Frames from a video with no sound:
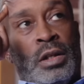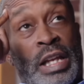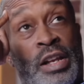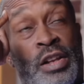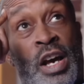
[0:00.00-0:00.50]

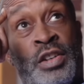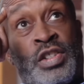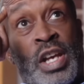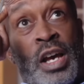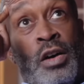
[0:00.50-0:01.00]
In a
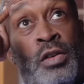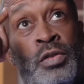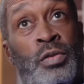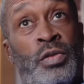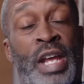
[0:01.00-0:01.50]

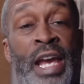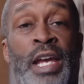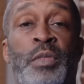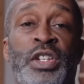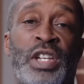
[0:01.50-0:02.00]
nutshell,
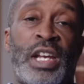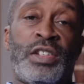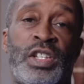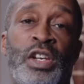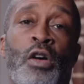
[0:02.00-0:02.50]
Dame and
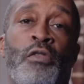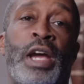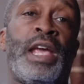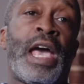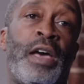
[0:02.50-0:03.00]
Jay-Z
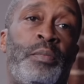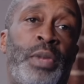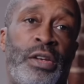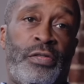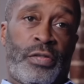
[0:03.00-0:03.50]
already had
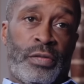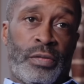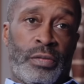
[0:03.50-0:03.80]
beef.